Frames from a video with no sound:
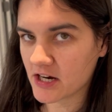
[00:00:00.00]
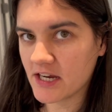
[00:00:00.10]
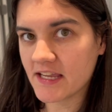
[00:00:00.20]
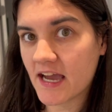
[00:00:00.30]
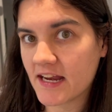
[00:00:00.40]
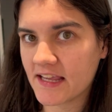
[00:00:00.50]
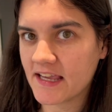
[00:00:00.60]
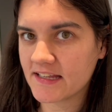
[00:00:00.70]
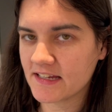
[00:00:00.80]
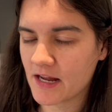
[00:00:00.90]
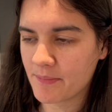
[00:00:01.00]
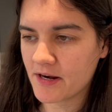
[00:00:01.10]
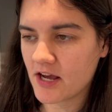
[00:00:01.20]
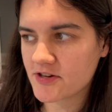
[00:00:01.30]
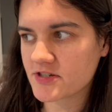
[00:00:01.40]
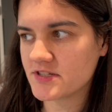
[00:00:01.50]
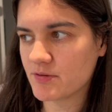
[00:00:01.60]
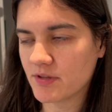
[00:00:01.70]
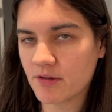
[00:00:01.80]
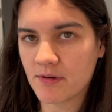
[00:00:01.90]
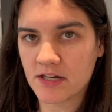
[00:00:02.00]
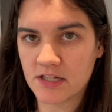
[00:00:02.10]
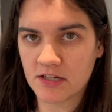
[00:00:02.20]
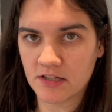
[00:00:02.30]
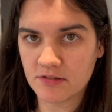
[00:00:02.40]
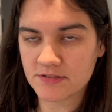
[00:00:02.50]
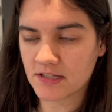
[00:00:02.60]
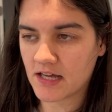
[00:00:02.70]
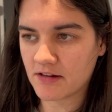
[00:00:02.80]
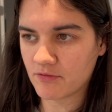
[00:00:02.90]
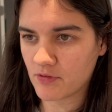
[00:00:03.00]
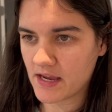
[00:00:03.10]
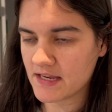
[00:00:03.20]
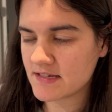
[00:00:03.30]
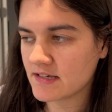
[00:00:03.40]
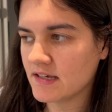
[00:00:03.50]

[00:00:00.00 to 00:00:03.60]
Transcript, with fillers: he kind of kicked it up a notch because he really wanted to lose a lot of weight.